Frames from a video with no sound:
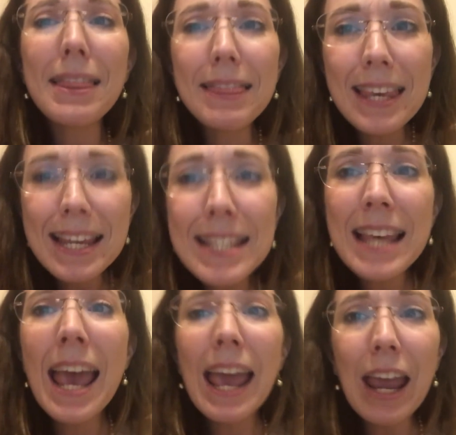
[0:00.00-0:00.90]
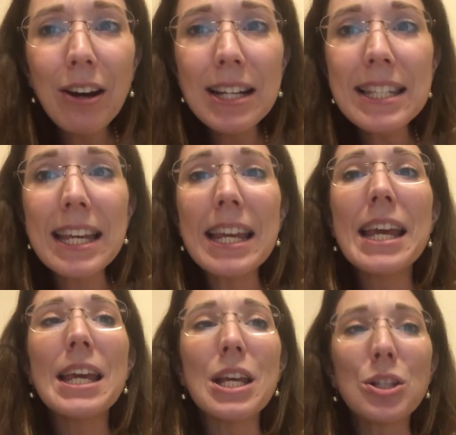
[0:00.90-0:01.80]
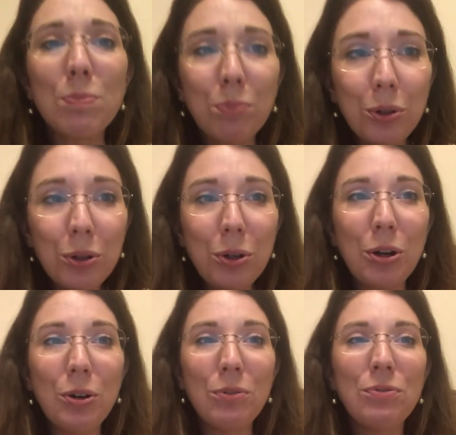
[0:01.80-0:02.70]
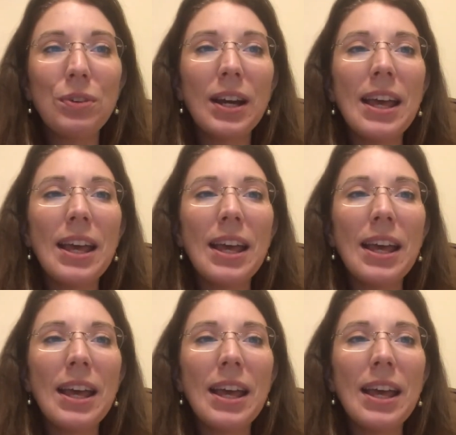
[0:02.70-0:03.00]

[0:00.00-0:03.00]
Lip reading: This heresy is proof